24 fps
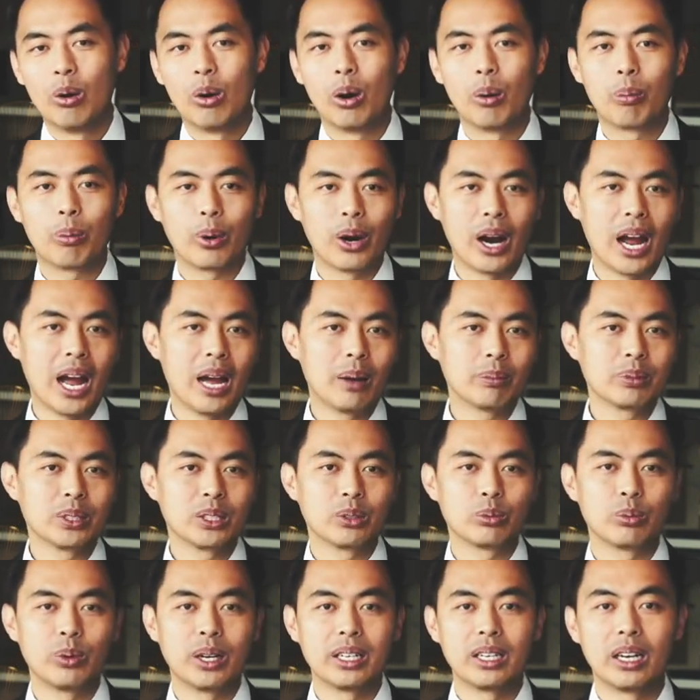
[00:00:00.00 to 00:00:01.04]
Well,
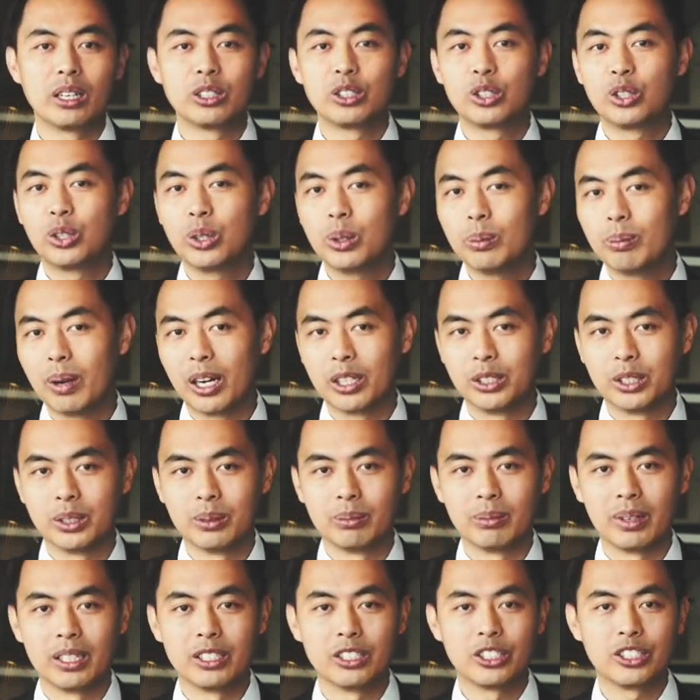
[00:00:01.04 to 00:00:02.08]
perhaps rent a two
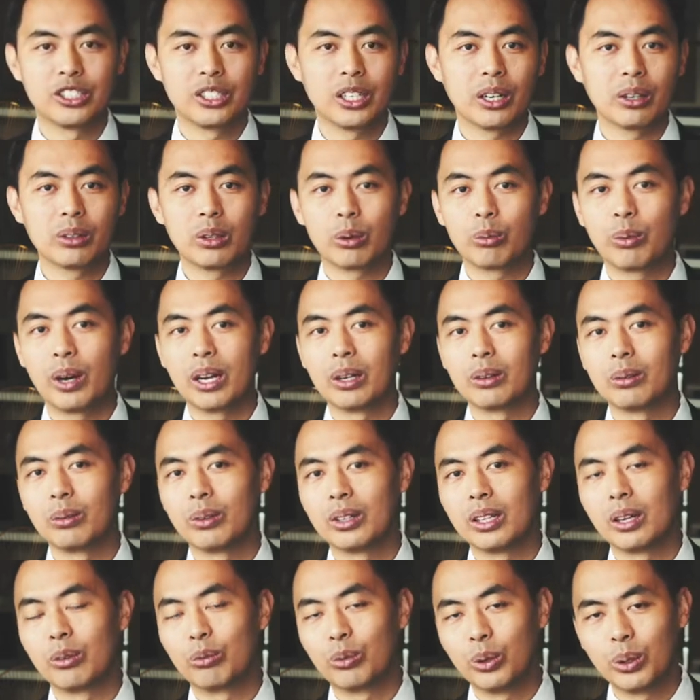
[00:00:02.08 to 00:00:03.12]
bedroom and share the rent
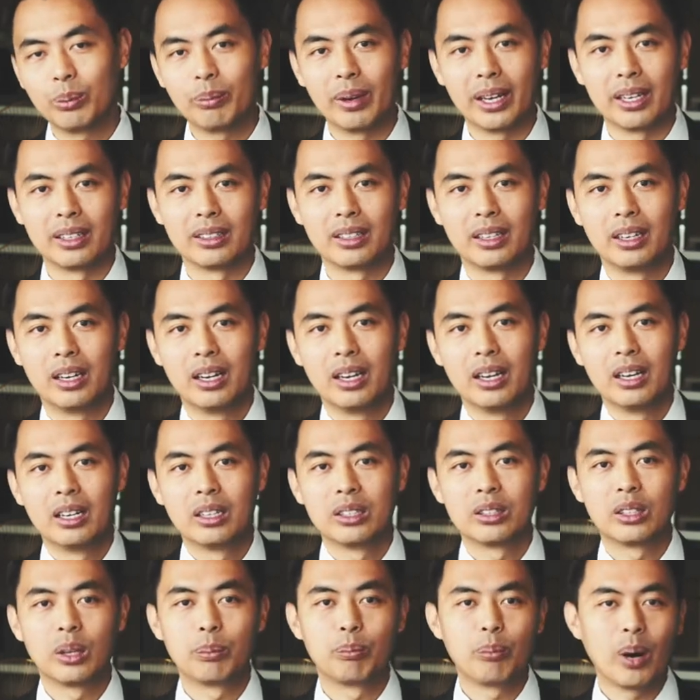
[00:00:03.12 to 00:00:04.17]
with a roommate.
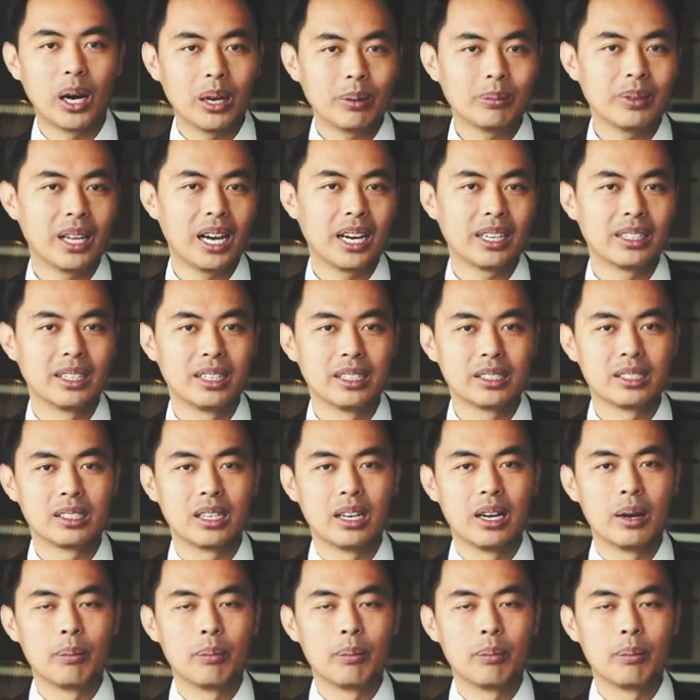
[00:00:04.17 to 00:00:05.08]
The bottom line is